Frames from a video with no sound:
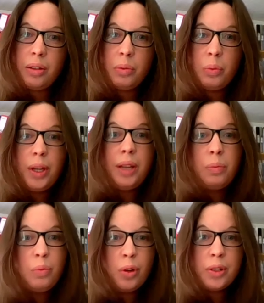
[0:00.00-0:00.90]
we
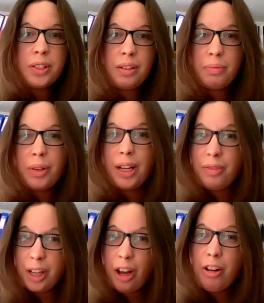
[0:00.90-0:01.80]
want to kind of
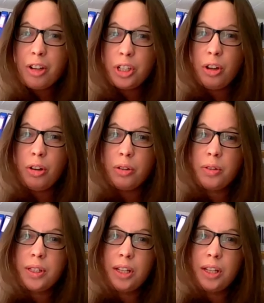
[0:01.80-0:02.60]
encourage in Holocaust